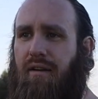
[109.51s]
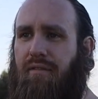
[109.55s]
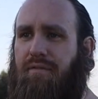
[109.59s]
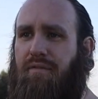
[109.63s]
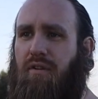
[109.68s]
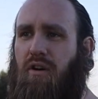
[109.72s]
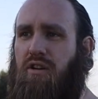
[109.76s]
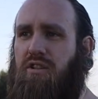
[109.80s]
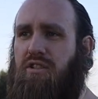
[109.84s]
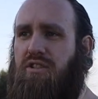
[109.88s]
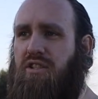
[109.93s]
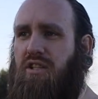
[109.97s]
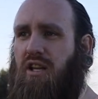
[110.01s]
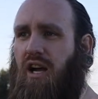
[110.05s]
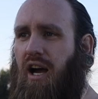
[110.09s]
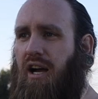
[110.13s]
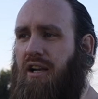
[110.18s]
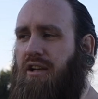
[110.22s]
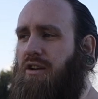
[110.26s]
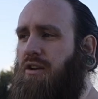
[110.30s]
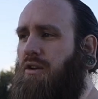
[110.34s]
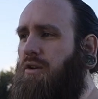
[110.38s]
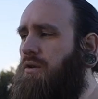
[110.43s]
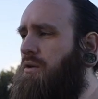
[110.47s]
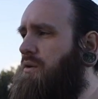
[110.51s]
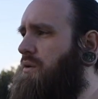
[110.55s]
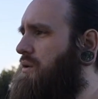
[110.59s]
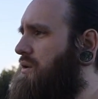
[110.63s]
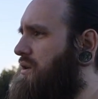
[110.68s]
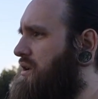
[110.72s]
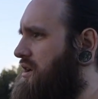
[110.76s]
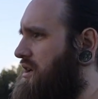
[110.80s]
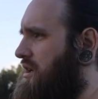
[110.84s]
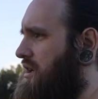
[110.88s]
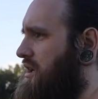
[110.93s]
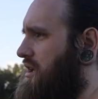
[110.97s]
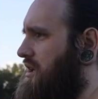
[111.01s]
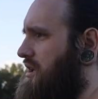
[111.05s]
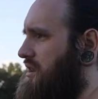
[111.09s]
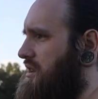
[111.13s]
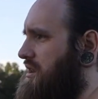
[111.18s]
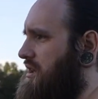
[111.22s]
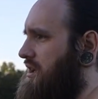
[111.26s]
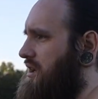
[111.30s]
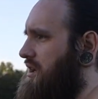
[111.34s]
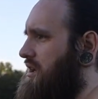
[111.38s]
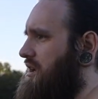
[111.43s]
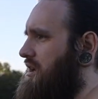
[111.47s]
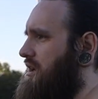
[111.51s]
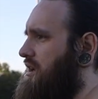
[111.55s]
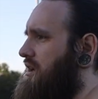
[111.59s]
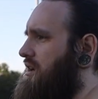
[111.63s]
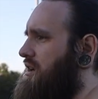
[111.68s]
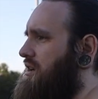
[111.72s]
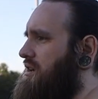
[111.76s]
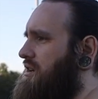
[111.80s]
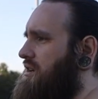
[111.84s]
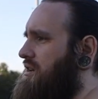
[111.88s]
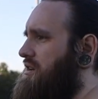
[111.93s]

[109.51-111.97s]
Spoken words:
first I do a